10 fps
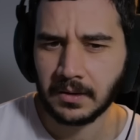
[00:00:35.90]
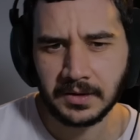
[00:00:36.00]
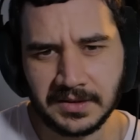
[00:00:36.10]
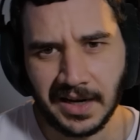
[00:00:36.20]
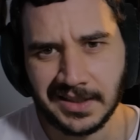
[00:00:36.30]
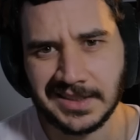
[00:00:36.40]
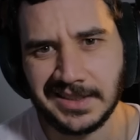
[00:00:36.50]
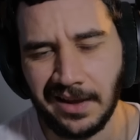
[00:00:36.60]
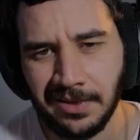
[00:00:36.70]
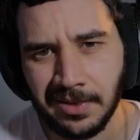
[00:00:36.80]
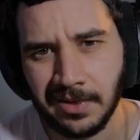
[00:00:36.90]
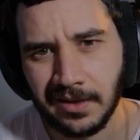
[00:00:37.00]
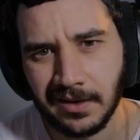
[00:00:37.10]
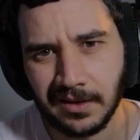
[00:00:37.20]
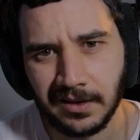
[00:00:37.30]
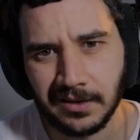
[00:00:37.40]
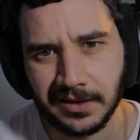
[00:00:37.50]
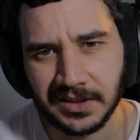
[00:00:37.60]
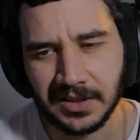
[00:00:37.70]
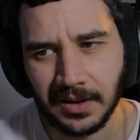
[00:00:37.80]
Is that a synth?
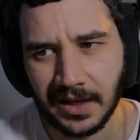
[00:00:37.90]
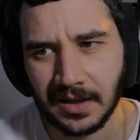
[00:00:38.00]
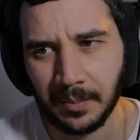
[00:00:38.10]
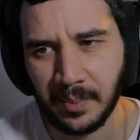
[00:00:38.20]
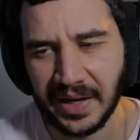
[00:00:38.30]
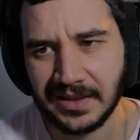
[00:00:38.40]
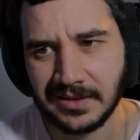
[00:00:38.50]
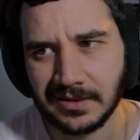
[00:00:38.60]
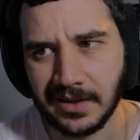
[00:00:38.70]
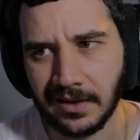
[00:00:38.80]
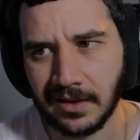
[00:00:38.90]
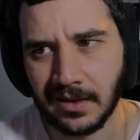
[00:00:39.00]
There's like a bass synth.